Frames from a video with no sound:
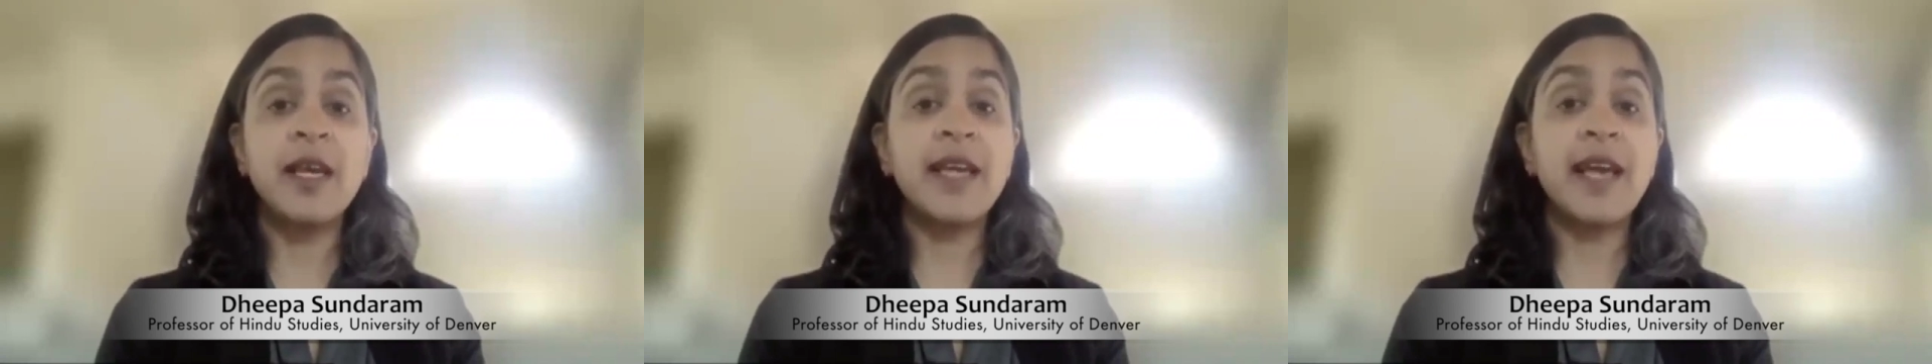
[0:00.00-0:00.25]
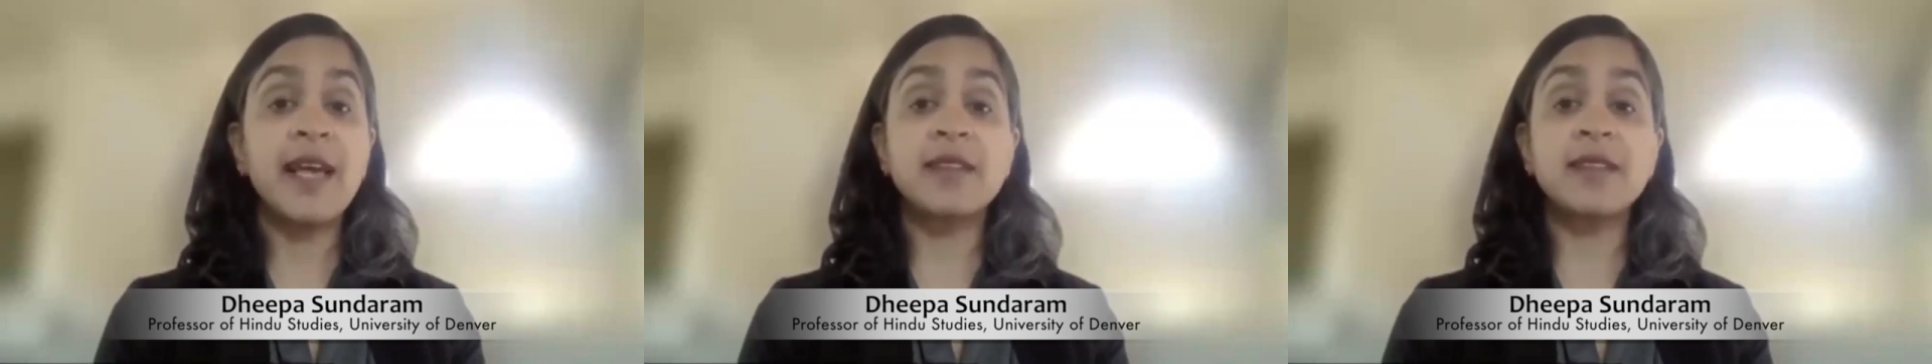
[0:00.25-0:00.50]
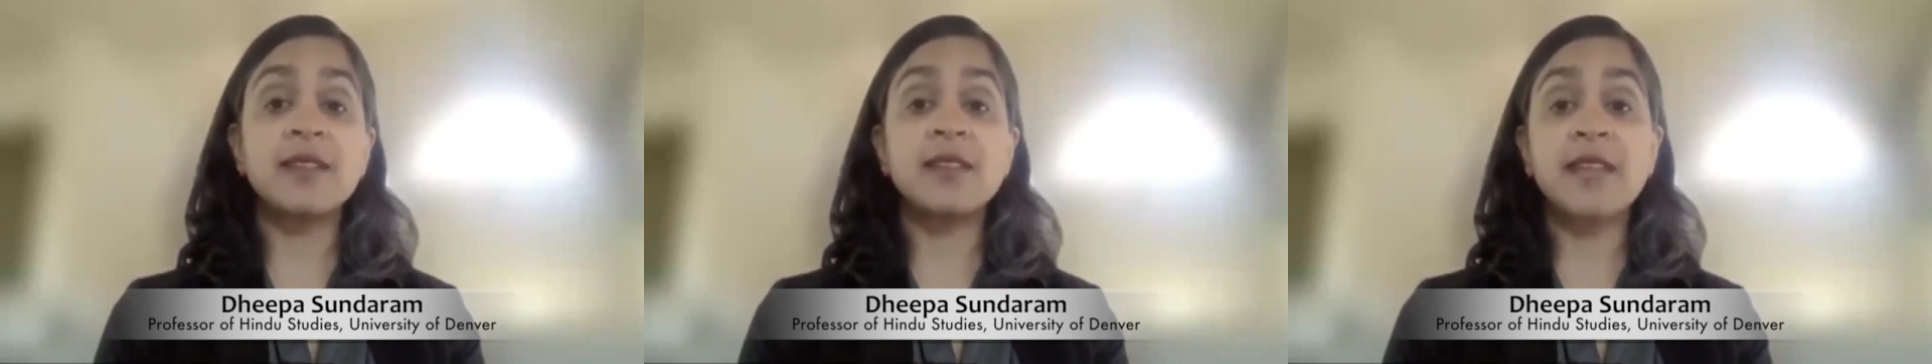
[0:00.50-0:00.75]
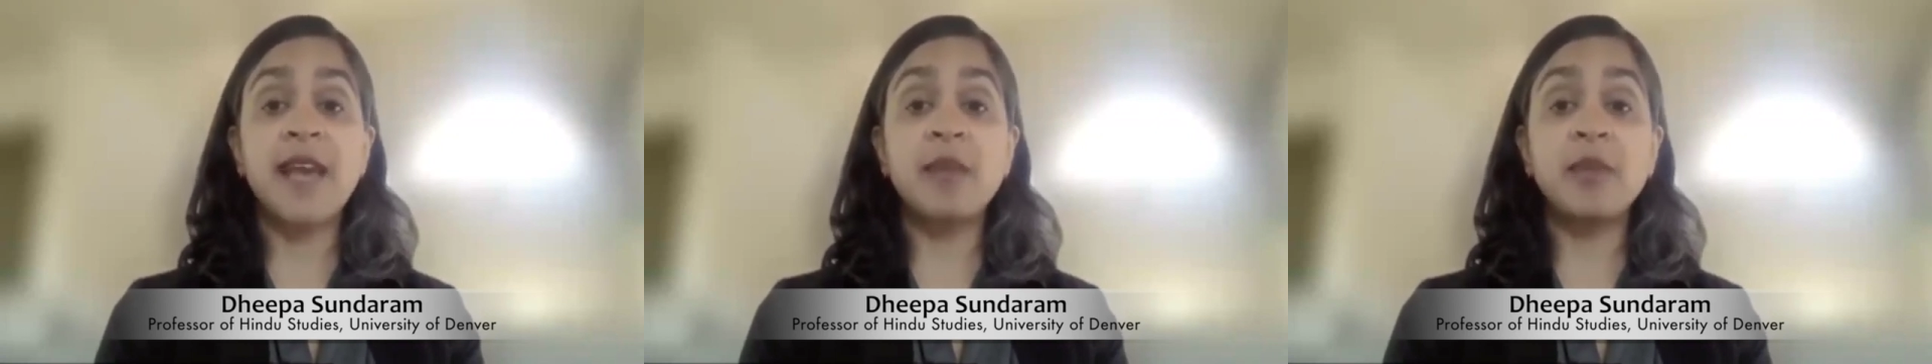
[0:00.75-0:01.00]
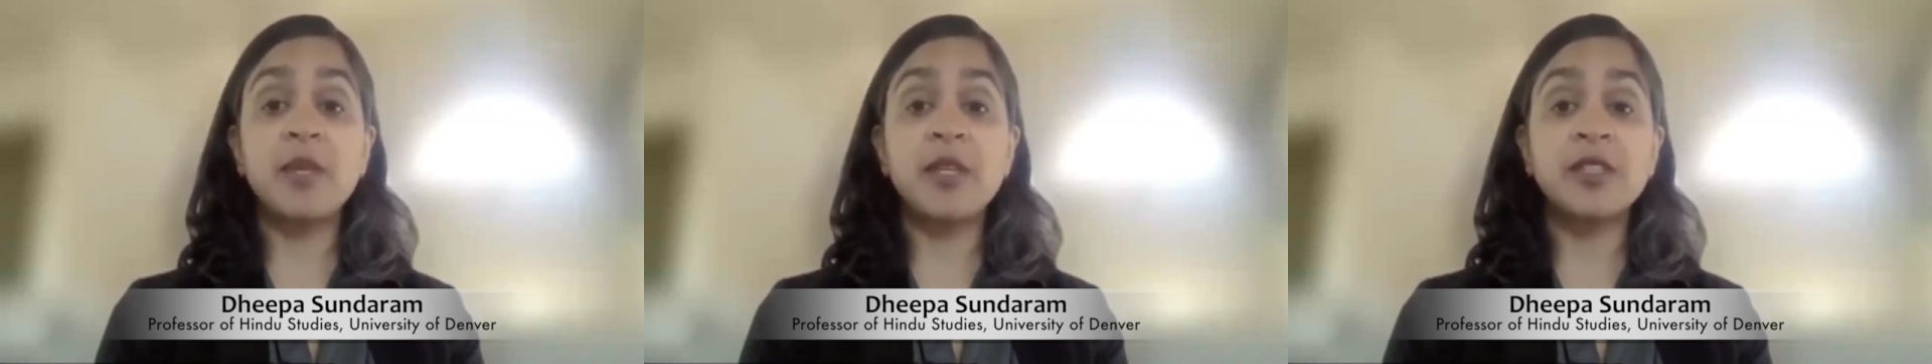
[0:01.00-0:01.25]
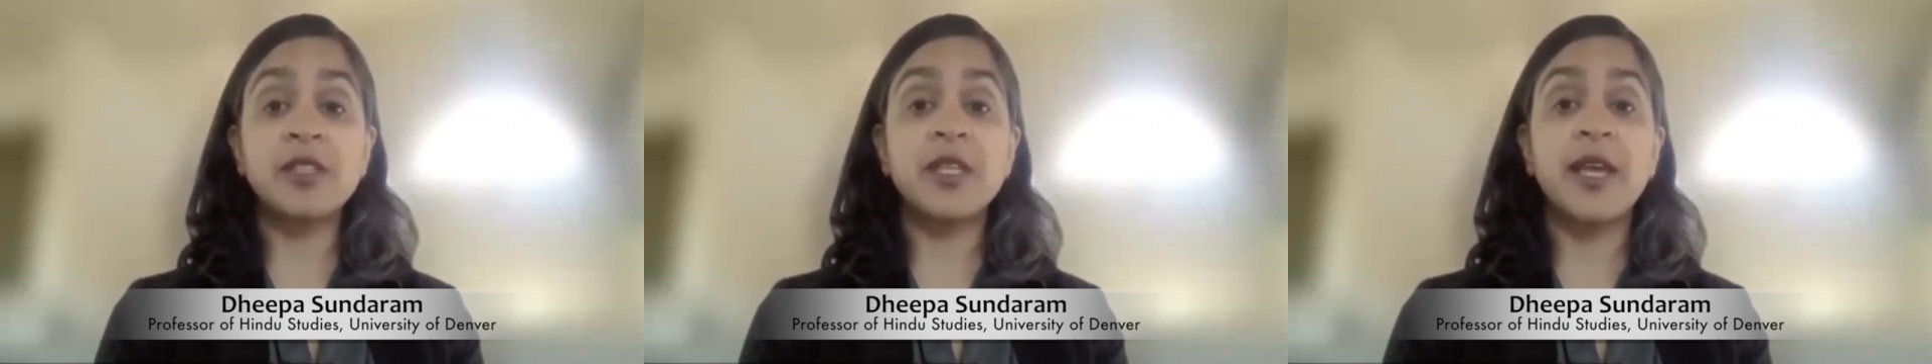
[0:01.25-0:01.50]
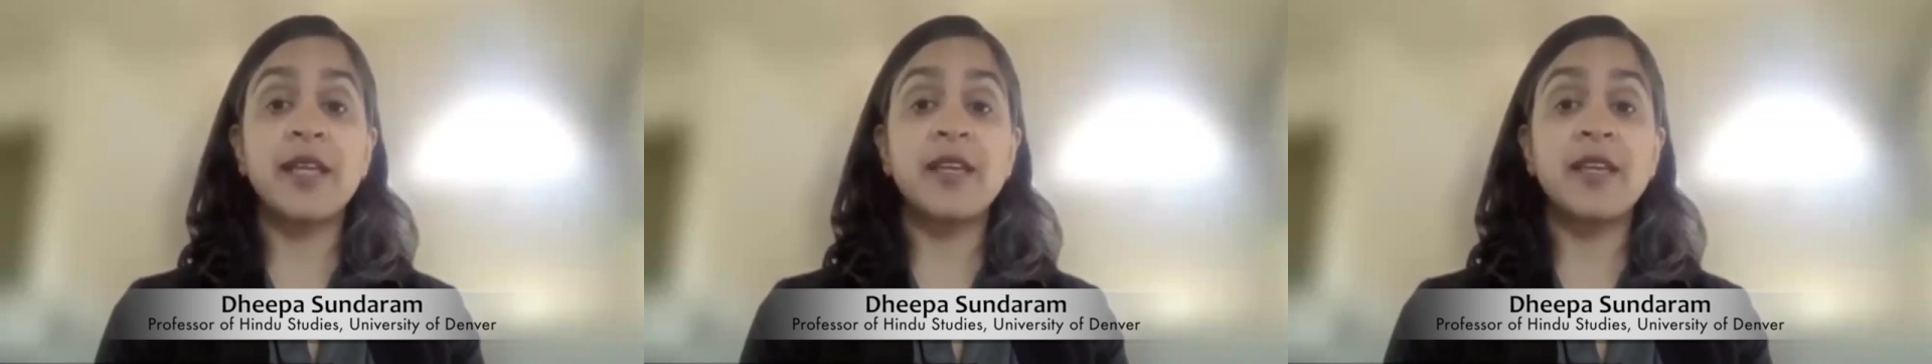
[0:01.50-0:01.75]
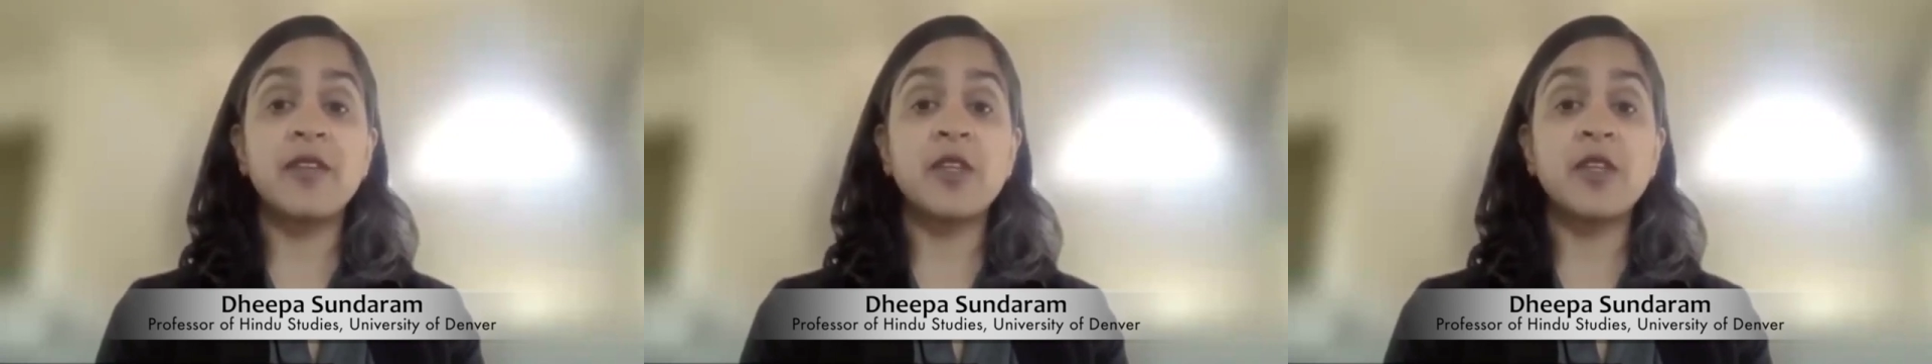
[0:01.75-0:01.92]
Caste is established and given